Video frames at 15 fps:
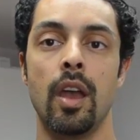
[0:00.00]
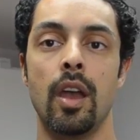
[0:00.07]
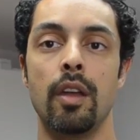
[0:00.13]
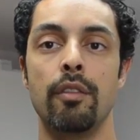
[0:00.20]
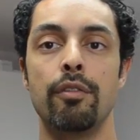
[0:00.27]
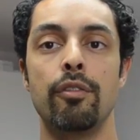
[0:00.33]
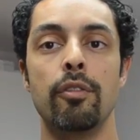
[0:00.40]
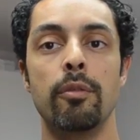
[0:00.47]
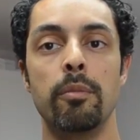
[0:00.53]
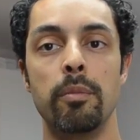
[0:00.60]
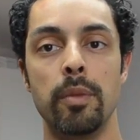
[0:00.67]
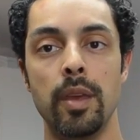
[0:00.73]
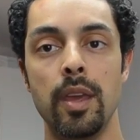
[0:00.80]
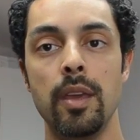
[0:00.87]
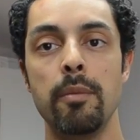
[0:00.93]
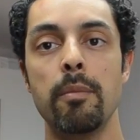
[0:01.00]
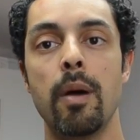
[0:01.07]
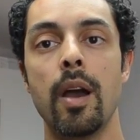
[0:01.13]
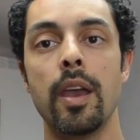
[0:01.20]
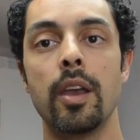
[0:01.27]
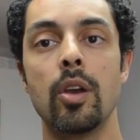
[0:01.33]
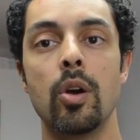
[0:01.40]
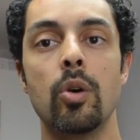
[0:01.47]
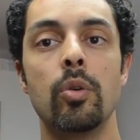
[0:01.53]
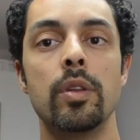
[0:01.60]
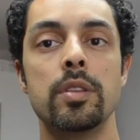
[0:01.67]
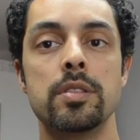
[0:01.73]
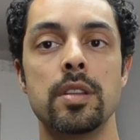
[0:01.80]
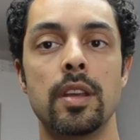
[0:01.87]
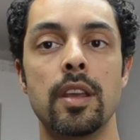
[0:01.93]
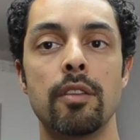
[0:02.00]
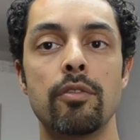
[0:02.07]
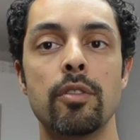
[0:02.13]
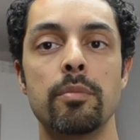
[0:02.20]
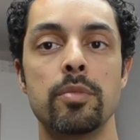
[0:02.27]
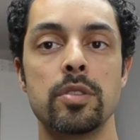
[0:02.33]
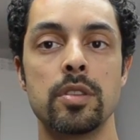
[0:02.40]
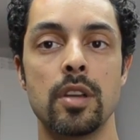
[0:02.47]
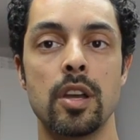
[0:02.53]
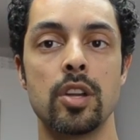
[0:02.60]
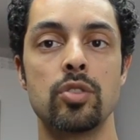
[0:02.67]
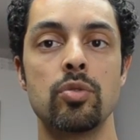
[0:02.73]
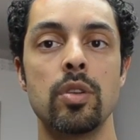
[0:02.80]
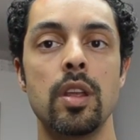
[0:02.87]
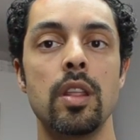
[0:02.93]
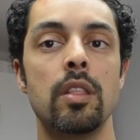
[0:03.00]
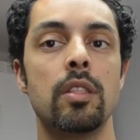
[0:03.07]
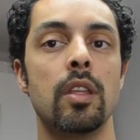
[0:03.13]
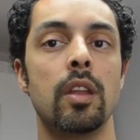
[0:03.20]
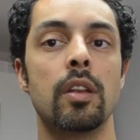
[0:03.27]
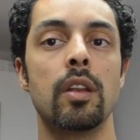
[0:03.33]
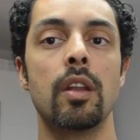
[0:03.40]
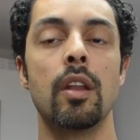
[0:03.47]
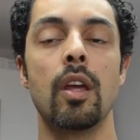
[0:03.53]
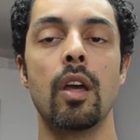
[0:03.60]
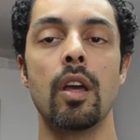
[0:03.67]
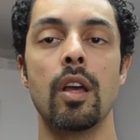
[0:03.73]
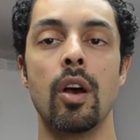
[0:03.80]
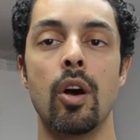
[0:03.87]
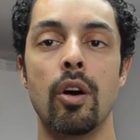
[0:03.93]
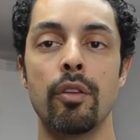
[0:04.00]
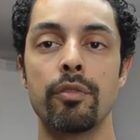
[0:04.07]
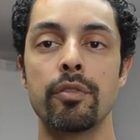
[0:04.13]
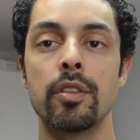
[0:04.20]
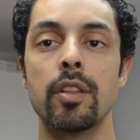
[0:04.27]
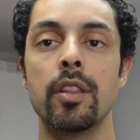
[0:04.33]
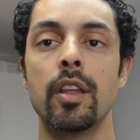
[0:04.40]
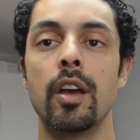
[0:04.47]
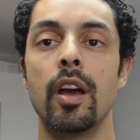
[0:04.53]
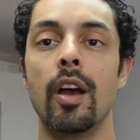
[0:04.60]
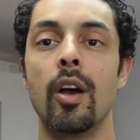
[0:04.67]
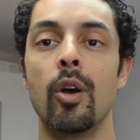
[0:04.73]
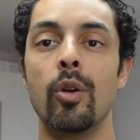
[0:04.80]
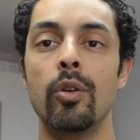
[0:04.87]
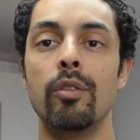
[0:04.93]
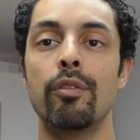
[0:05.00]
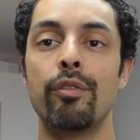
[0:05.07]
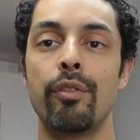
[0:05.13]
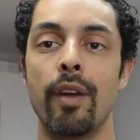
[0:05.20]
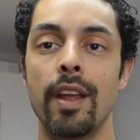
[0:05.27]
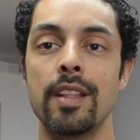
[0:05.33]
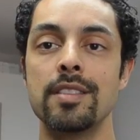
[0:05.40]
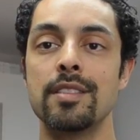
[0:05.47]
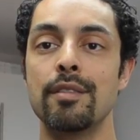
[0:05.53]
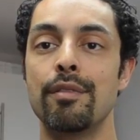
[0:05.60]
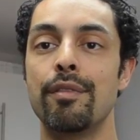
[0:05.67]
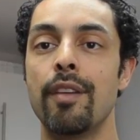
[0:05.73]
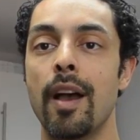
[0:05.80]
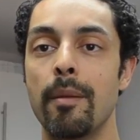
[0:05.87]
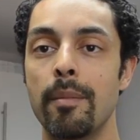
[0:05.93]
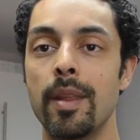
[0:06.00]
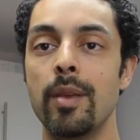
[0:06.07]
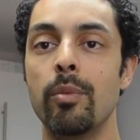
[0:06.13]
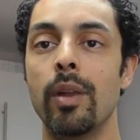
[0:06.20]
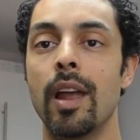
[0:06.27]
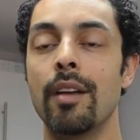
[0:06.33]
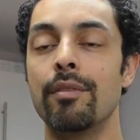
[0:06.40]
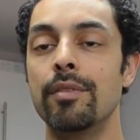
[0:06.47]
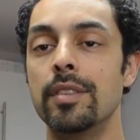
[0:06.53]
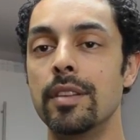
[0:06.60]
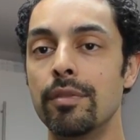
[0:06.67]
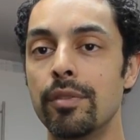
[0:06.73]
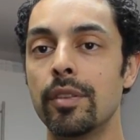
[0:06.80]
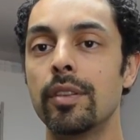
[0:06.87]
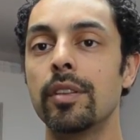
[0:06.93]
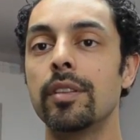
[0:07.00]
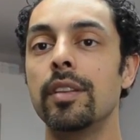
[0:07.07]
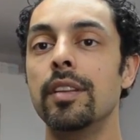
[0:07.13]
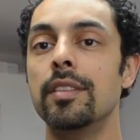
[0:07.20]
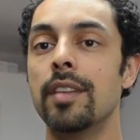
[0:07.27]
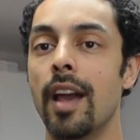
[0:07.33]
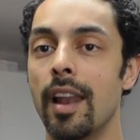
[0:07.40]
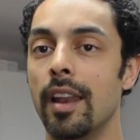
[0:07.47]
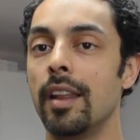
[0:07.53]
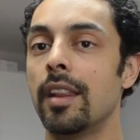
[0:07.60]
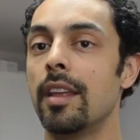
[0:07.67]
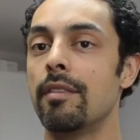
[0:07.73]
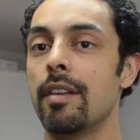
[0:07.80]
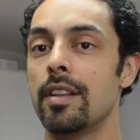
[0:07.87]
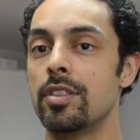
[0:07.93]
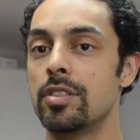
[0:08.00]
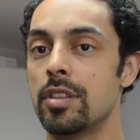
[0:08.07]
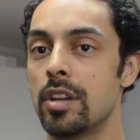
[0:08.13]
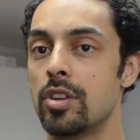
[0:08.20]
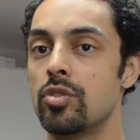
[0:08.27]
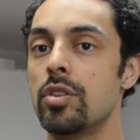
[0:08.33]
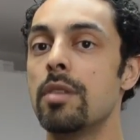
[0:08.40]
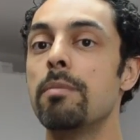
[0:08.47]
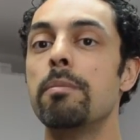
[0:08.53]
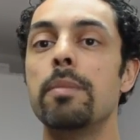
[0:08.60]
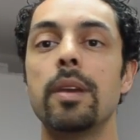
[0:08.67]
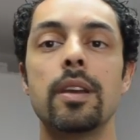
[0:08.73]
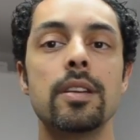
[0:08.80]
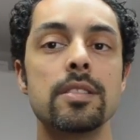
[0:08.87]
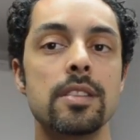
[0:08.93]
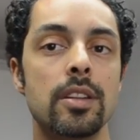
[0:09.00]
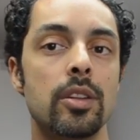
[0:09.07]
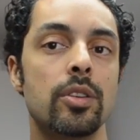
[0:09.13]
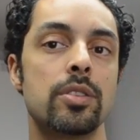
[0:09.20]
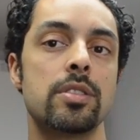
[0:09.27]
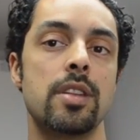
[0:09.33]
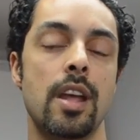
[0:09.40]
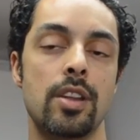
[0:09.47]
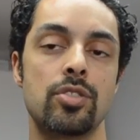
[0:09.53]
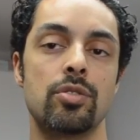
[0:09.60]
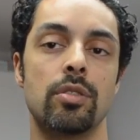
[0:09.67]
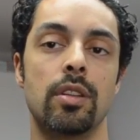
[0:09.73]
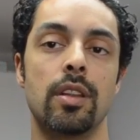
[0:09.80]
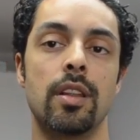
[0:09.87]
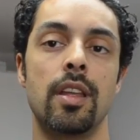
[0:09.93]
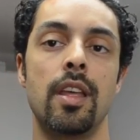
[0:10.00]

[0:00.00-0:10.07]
And for me, my goal is to give them surgery that often their own friends and family will have difficulty telling they've had surgery because it looks natural.